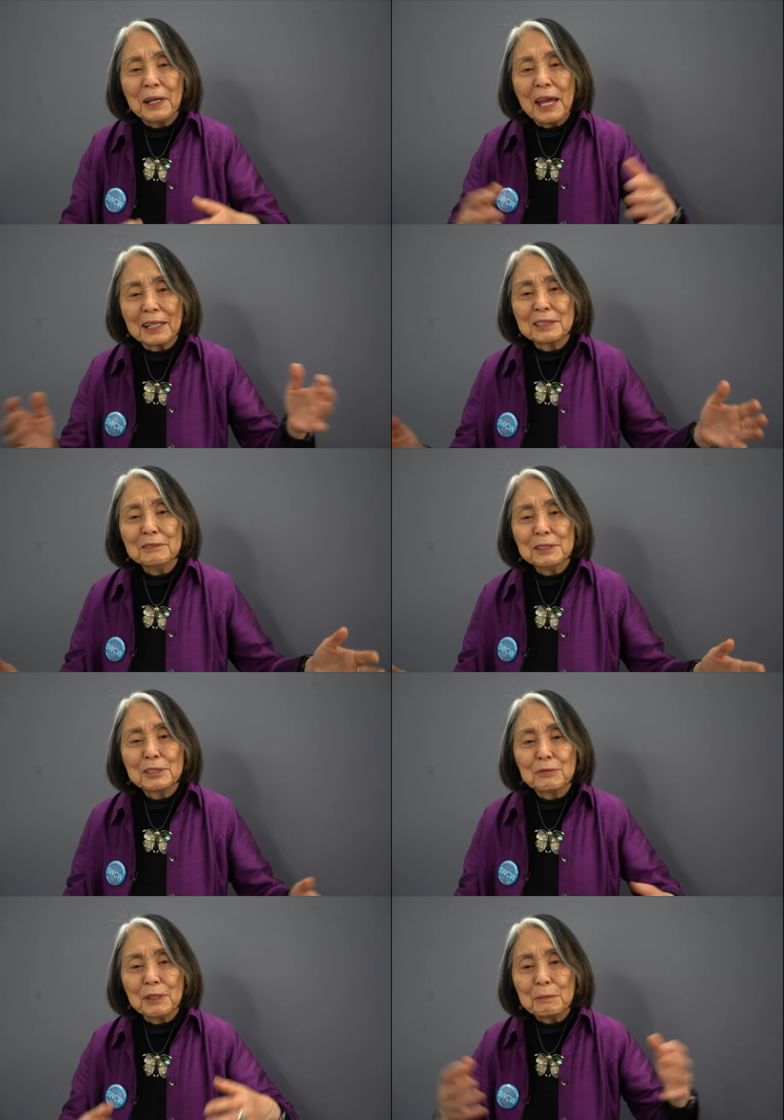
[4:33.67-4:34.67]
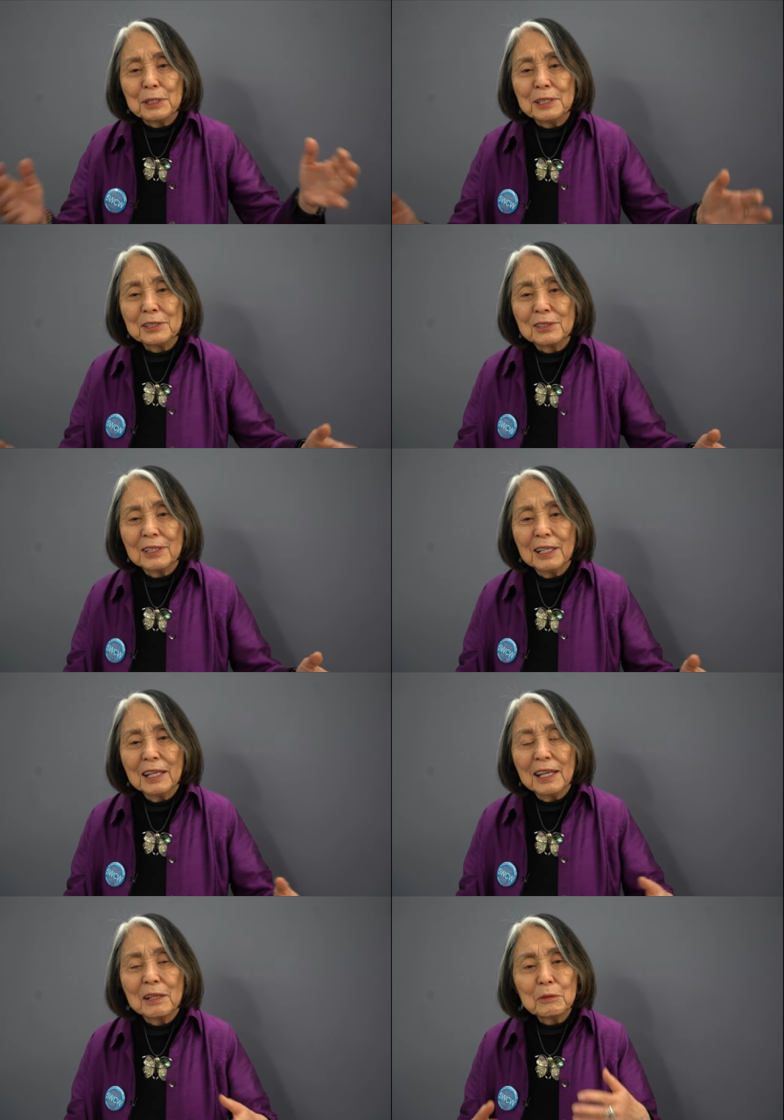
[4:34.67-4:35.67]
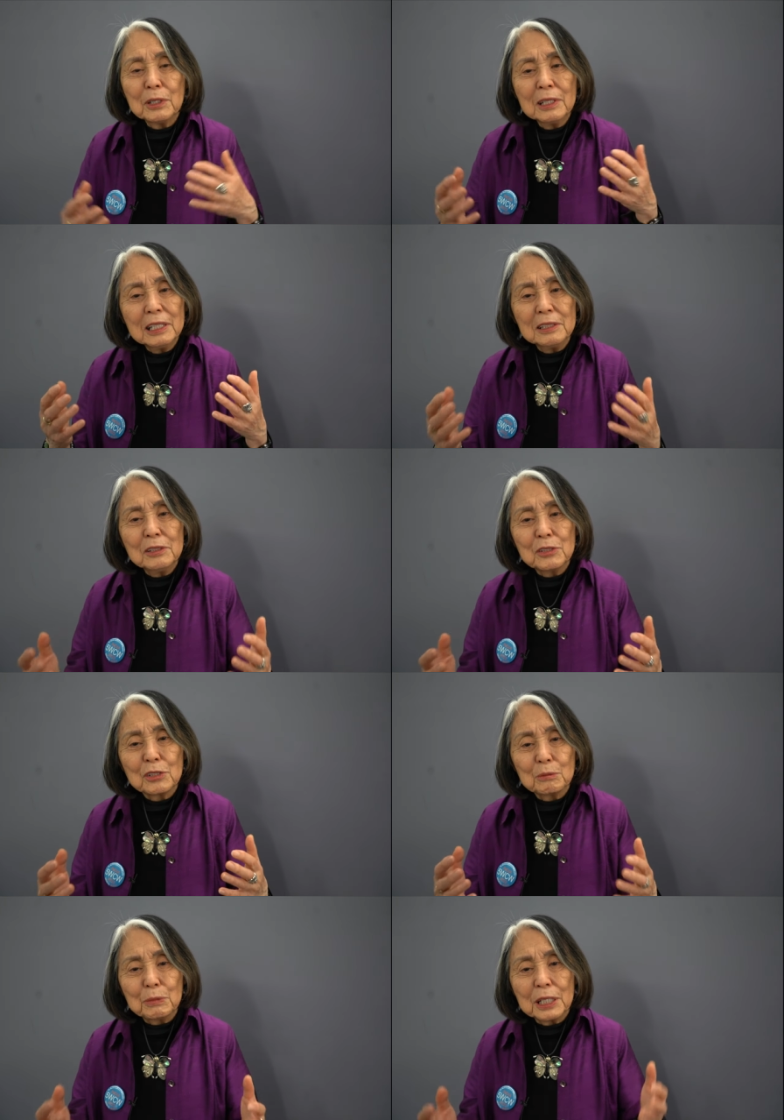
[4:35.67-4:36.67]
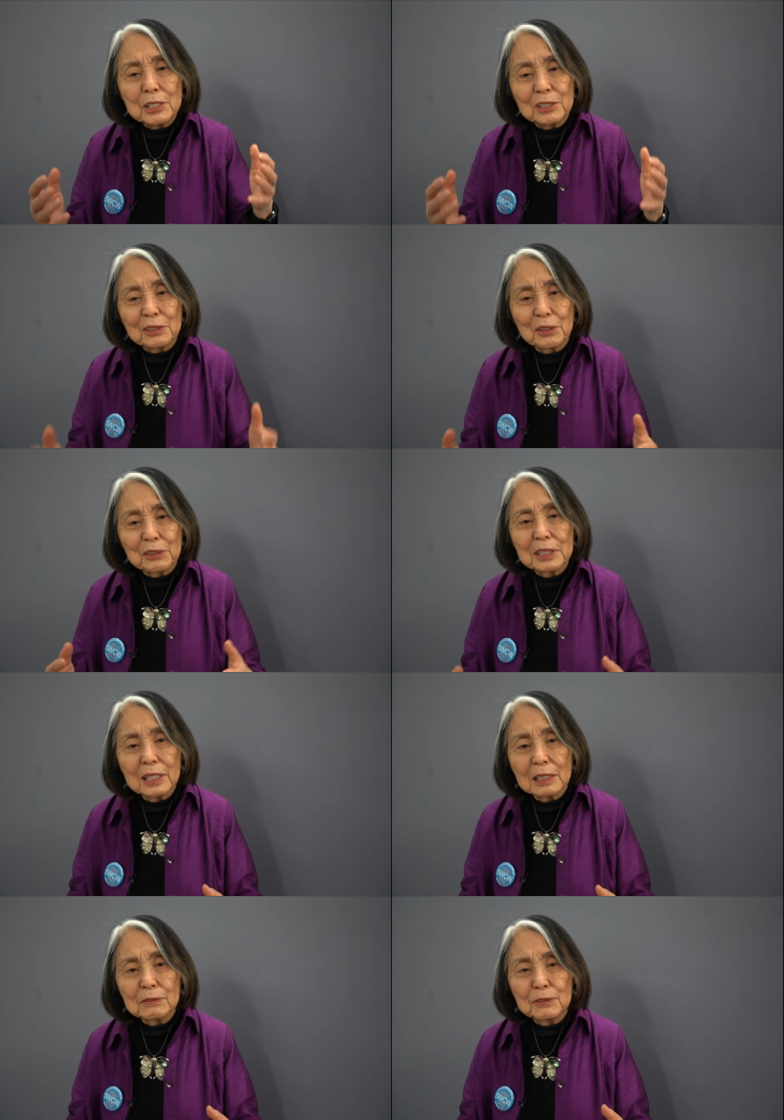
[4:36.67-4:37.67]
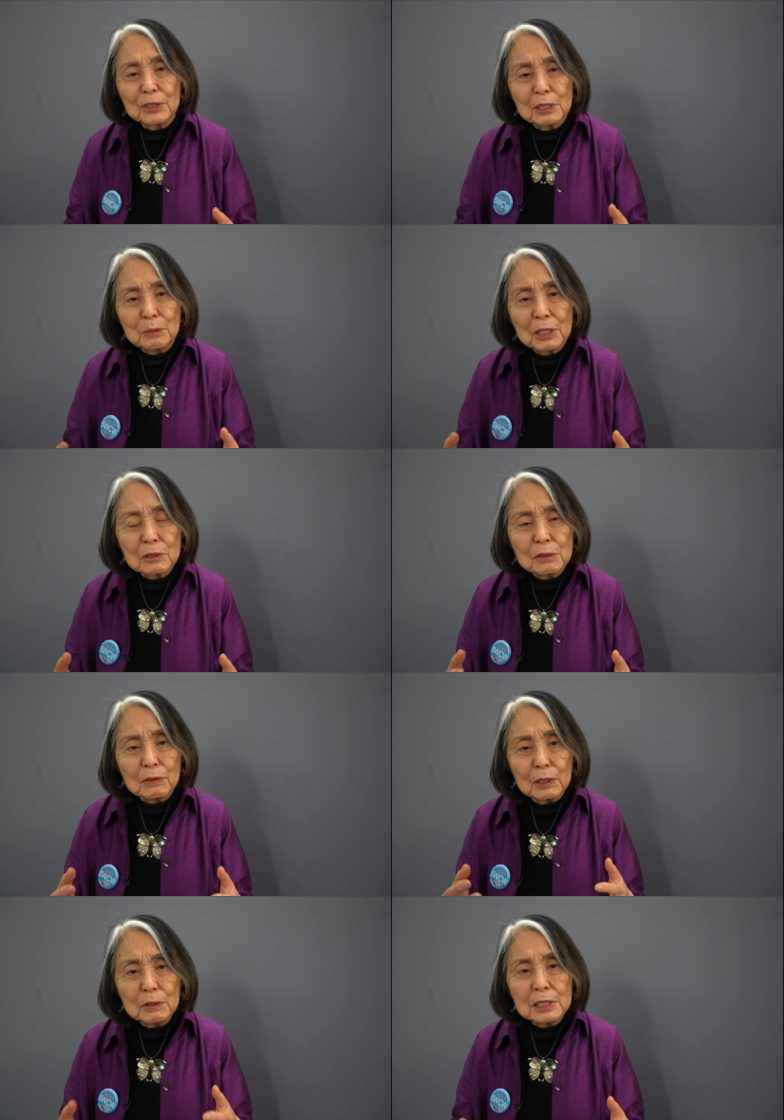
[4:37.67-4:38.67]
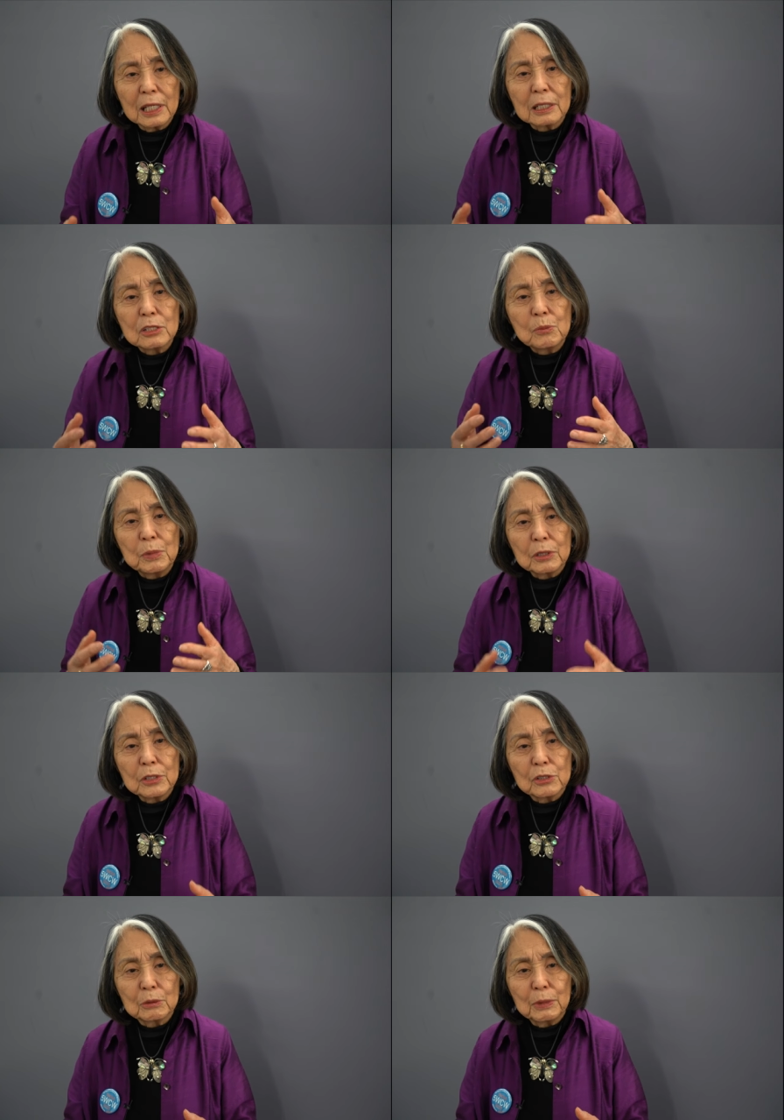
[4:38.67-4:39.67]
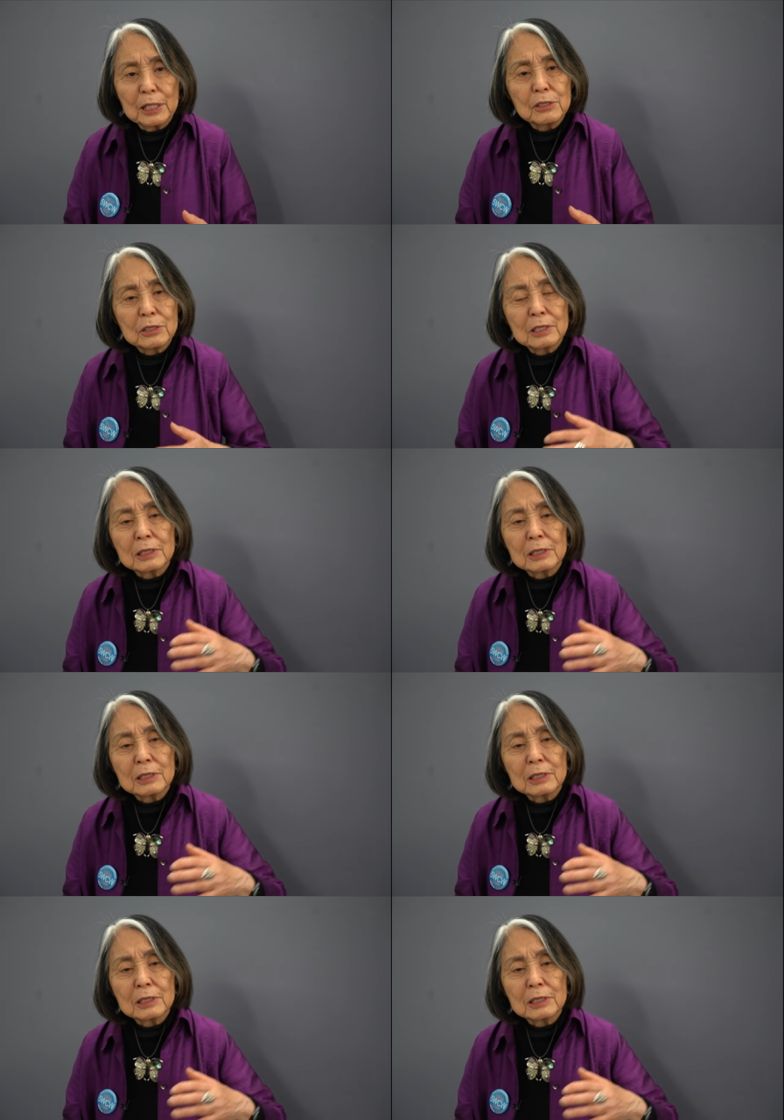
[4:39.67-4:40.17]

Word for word: activists, feminists, and we're an unusual bunch in Northern California because you've always had a spiritual basis.